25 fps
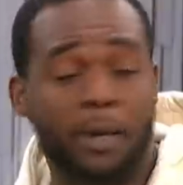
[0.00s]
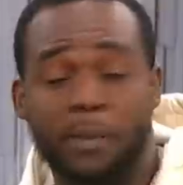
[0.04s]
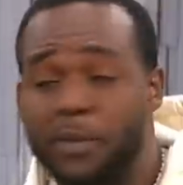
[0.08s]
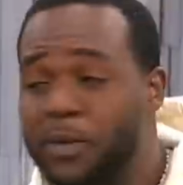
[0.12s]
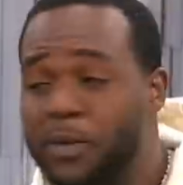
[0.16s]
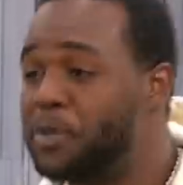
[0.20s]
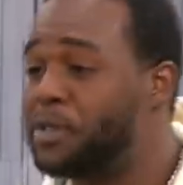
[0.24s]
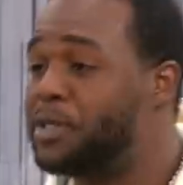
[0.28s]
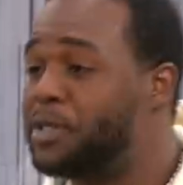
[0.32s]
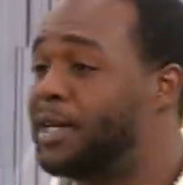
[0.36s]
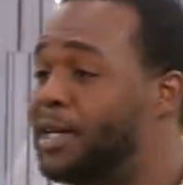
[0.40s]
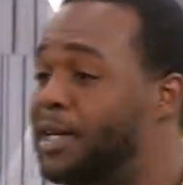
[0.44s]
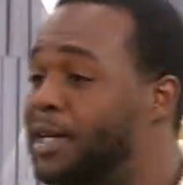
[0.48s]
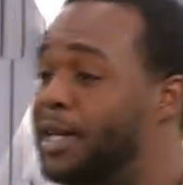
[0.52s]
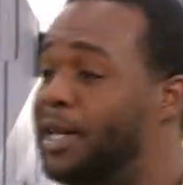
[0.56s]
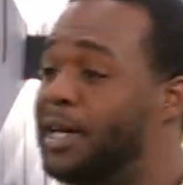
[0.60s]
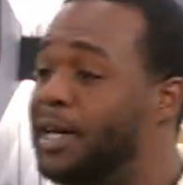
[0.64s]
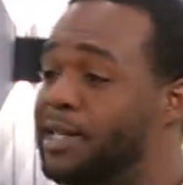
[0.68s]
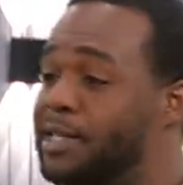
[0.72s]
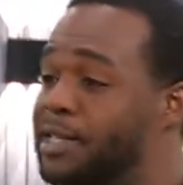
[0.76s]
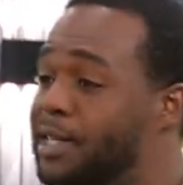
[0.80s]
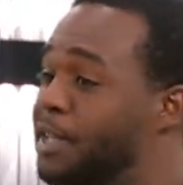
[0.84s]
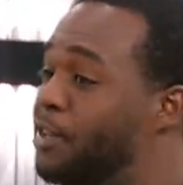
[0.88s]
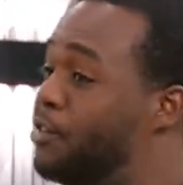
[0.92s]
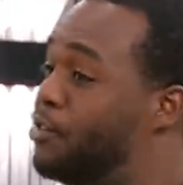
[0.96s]
a music
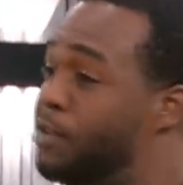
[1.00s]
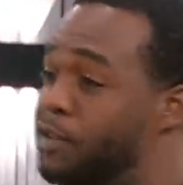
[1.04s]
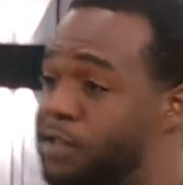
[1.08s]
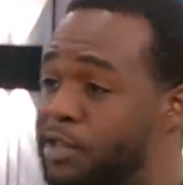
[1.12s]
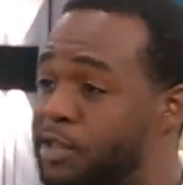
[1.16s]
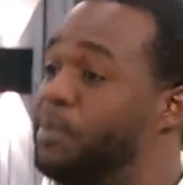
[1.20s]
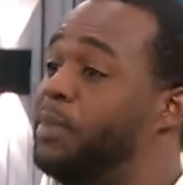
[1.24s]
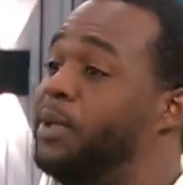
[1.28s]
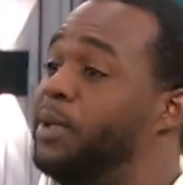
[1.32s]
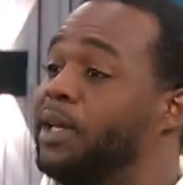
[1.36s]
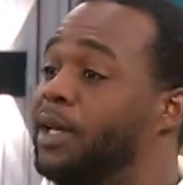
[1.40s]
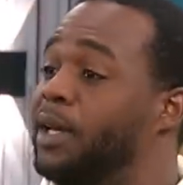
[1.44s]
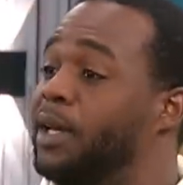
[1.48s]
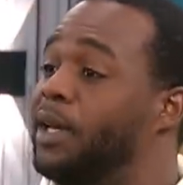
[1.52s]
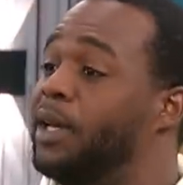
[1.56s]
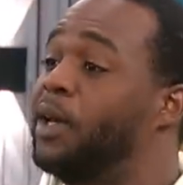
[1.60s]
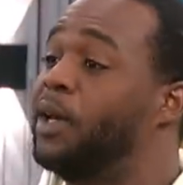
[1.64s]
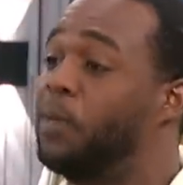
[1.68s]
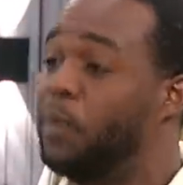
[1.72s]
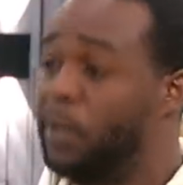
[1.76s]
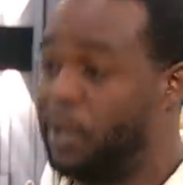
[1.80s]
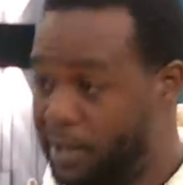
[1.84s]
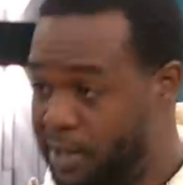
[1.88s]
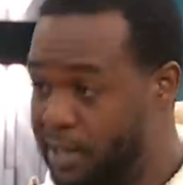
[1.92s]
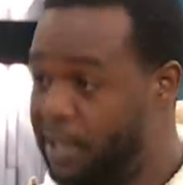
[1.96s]
class. And trust me,
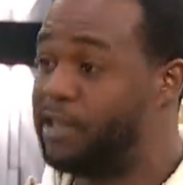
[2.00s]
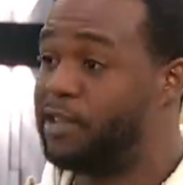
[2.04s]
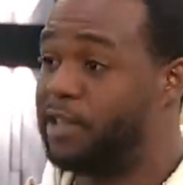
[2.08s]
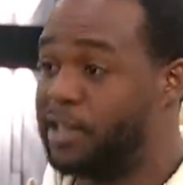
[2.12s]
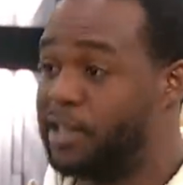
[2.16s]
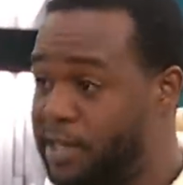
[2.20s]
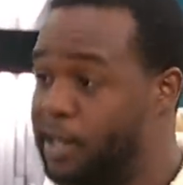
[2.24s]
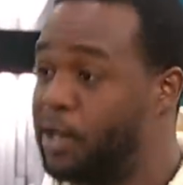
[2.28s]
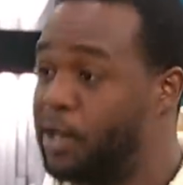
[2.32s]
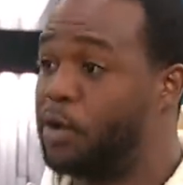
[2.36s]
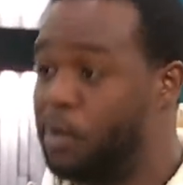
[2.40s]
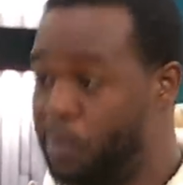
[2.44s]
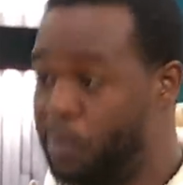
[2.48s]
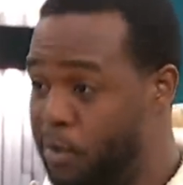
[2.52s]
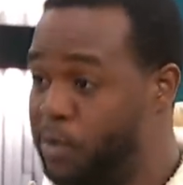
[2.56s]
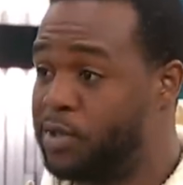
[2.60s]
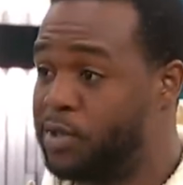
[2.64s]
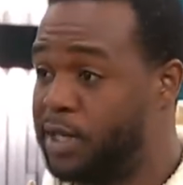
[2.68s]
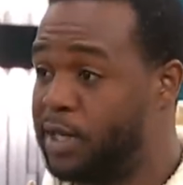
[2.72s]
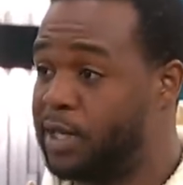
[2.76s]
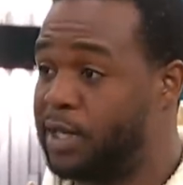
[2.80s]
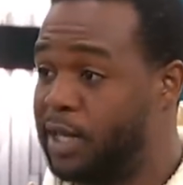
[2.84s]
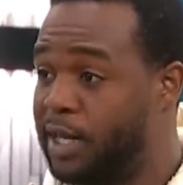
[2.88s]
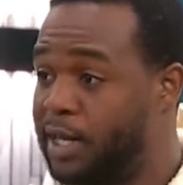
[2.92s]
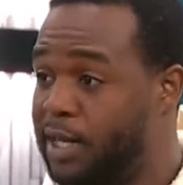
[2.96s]
when teacher say go
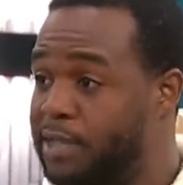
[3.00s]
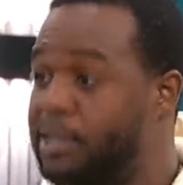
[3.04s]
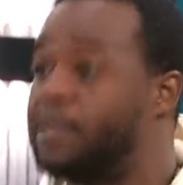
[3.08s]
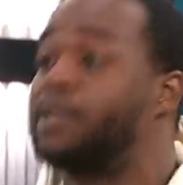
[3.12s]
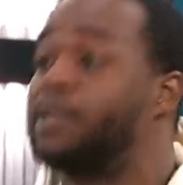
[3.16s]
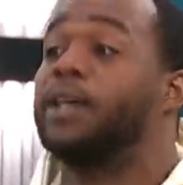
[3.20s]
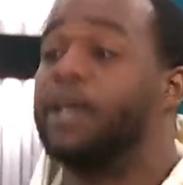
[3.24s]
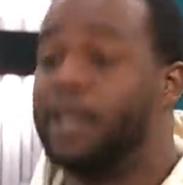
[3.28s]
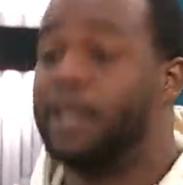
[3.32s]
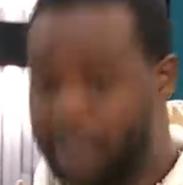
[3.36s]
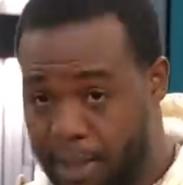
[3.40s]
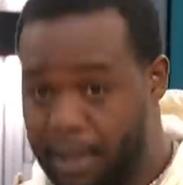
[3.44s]
music class,